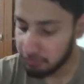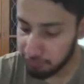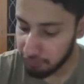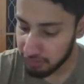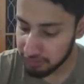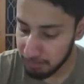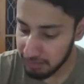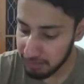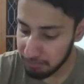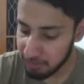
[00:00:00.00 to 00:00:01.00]
For
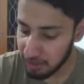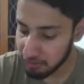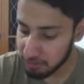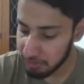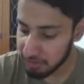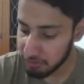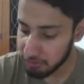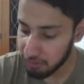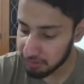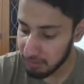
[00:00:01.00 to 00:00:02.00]
example, let me try to explain you.
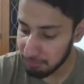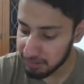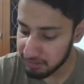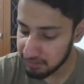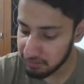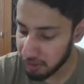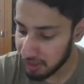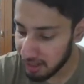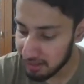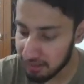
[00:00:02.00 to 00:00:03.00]
For example, this is your
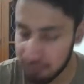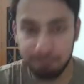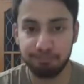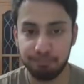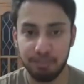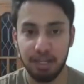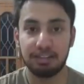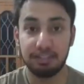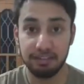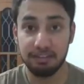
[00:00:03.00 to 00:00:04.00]
array.
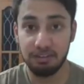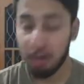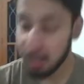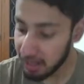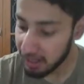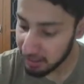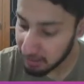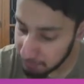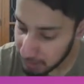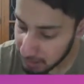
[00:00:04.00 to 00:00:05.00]
This is your
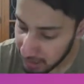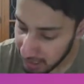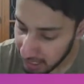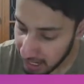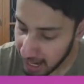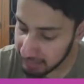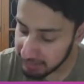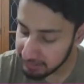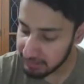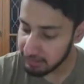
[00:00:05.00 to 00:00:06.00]
array.
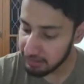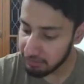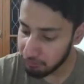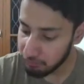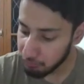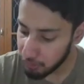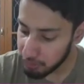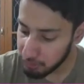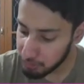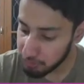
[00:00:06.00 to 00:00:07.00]
And what
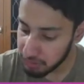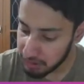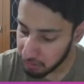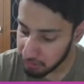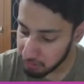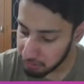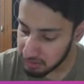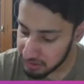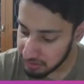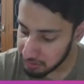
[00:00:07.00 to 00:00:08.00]
you do, in order to
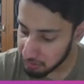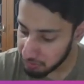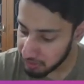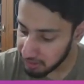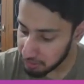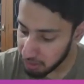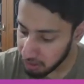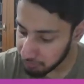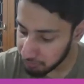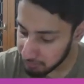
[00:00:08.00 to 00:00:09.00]
search it, you divide it into
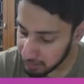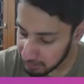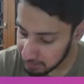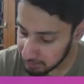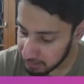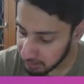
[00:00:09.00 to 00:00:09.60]
half, then